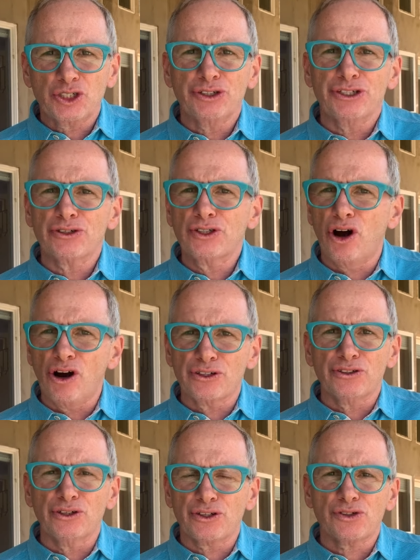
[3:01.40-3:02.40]
your
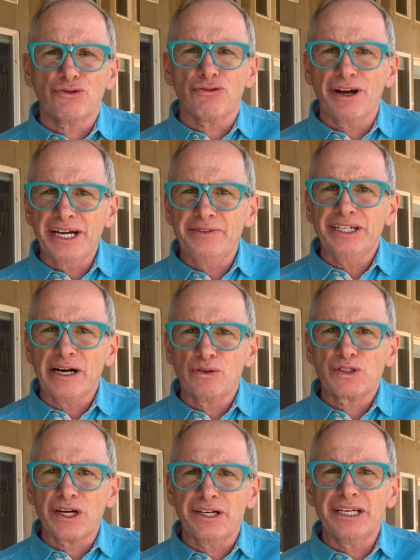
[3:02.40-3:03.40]
garden looks great. The
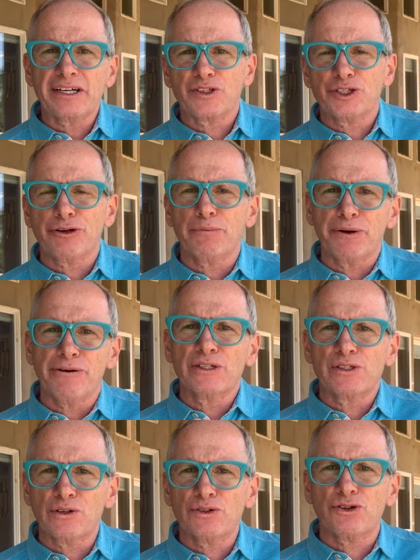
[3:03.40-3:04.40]
outside exterior appearance
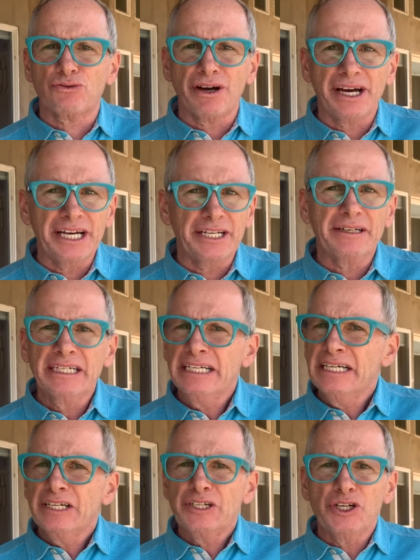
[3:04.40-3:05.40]
looks great.
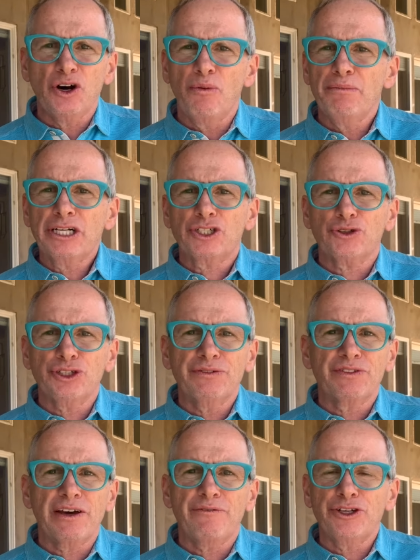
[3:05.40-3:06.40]
You know, make sure you've
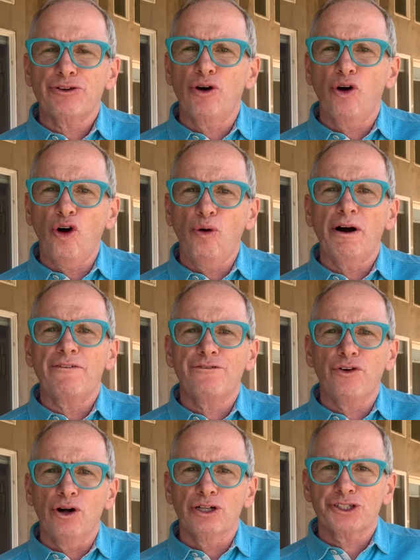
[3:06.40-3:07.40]
given your home a
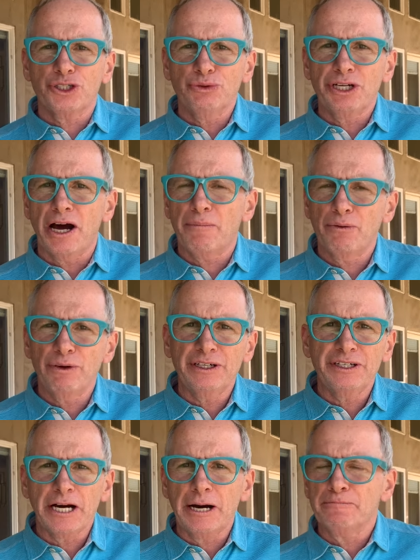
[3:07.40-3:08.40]
fall tune-up.
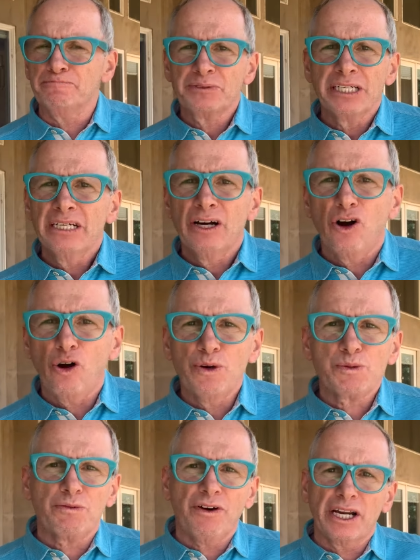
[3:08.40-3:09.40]
We um, always
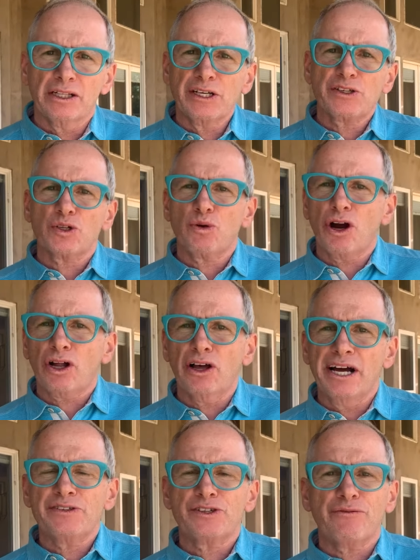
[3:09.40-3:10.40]
provide a list to our
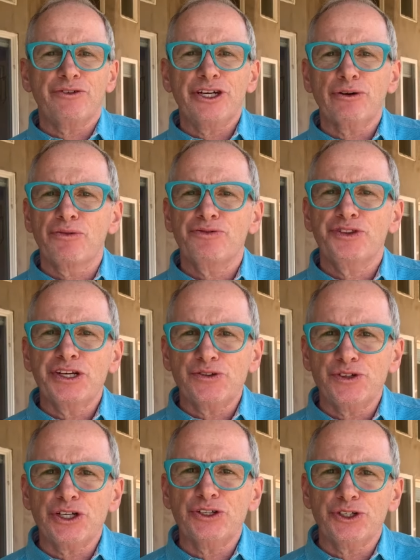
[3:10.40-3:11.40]
clients every year on things
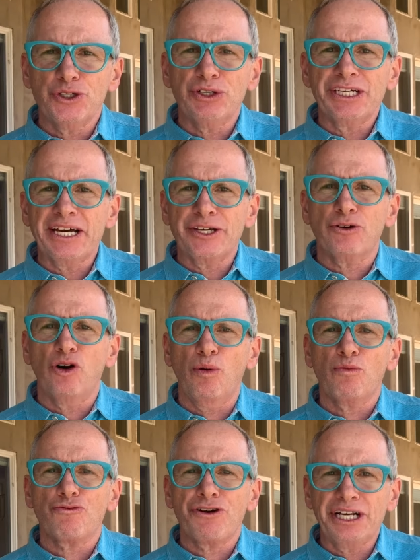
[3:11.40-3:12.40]
you can do to get your
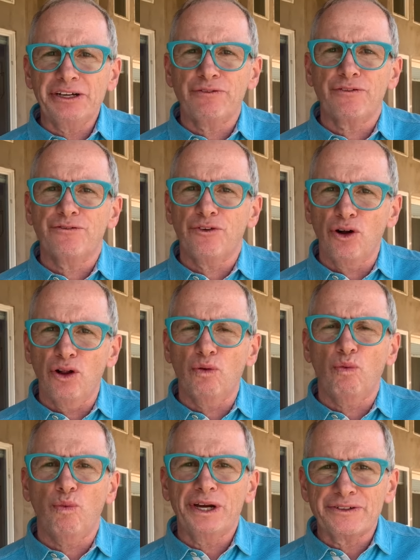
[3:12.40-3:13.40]
home ready for fall,
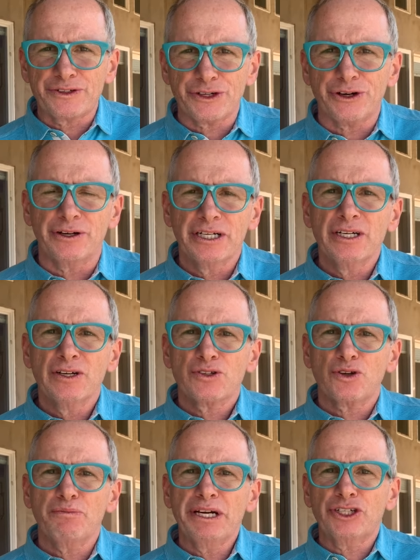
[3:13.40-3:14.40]
winter.
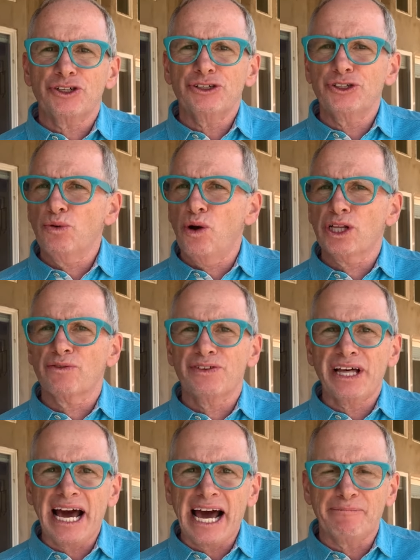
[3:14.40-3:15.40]
So make sure you do all of
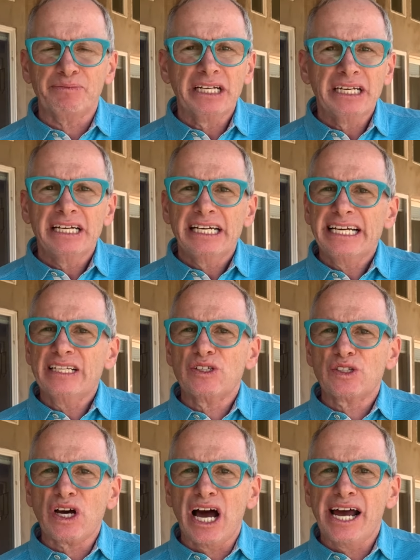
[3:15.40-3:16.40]
that.
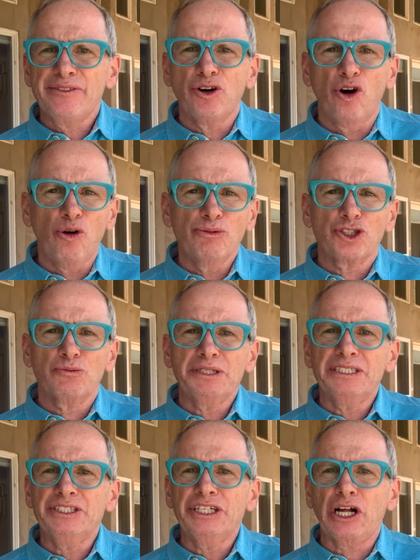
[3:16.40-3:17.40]
Inside, the home should be
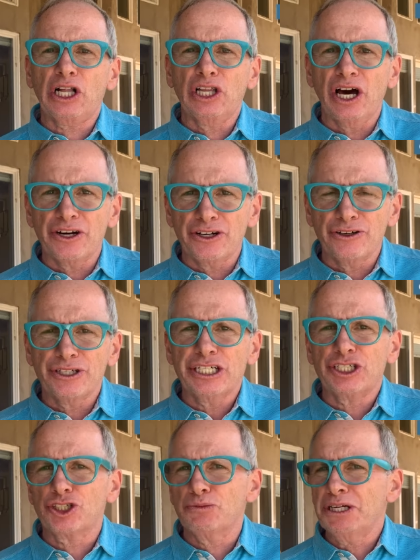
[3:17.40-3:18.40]
decluttered,
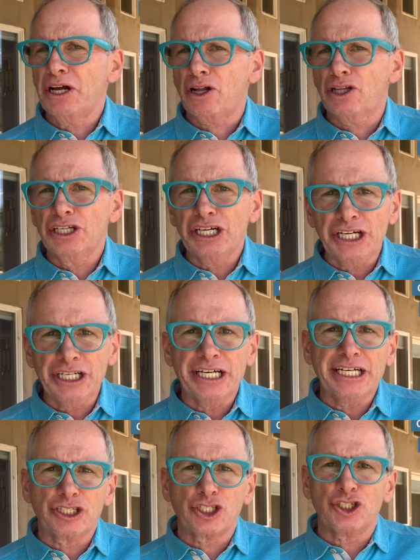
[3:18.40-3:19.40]
it should be clean,
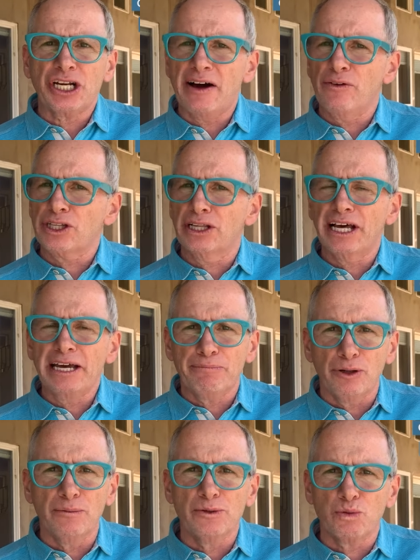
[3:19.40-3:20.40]
it should have all the light
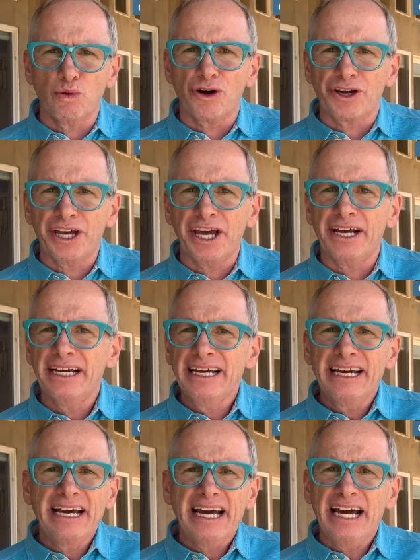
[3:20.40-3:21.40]
bulbs working,
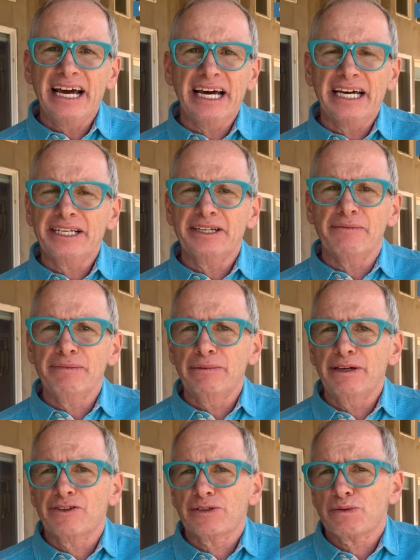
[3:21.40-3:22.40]
and uh, maybe
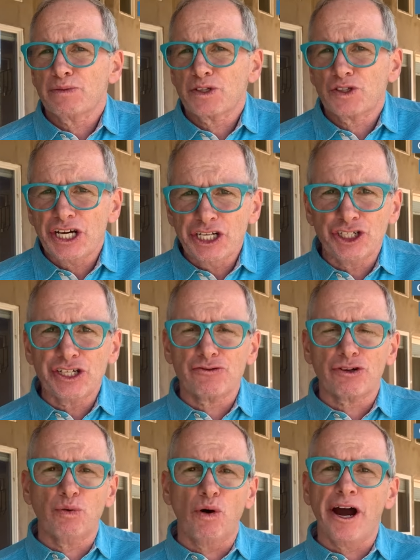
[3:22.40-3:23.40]
if there's some staging is
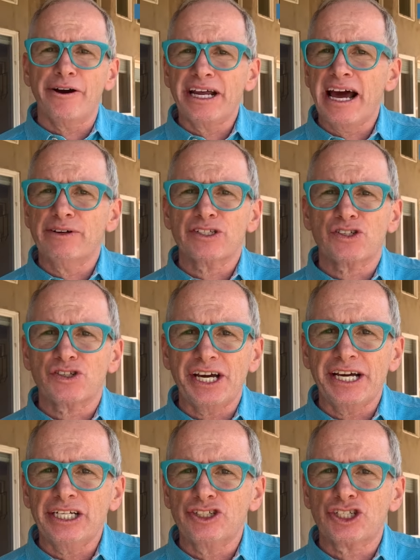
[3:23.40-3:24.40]
required, have it
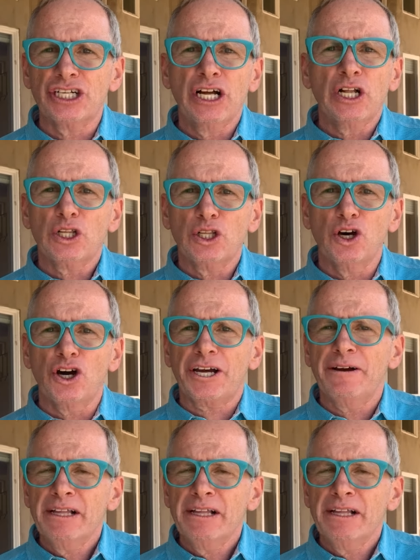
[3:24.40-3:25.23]
staged. Look,